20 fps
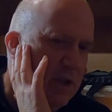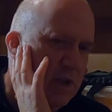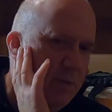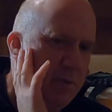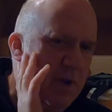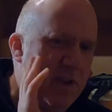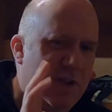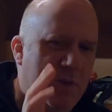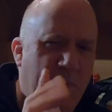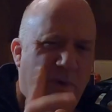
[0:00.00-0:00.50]

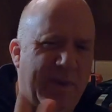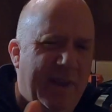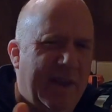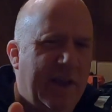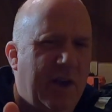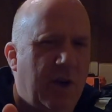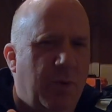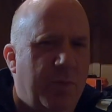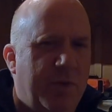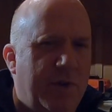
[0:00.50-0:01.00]
especially with
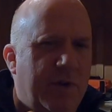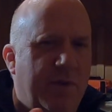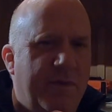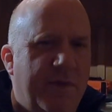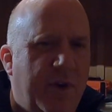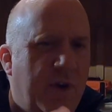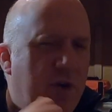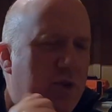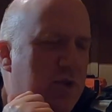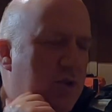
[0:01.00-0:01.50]
the up
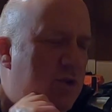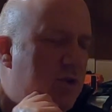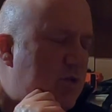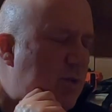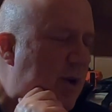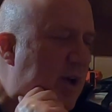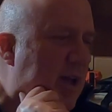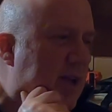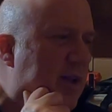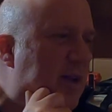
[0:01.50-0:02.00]
converter as
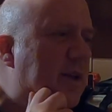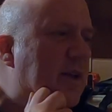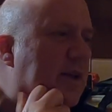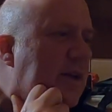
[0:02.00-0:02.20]
well.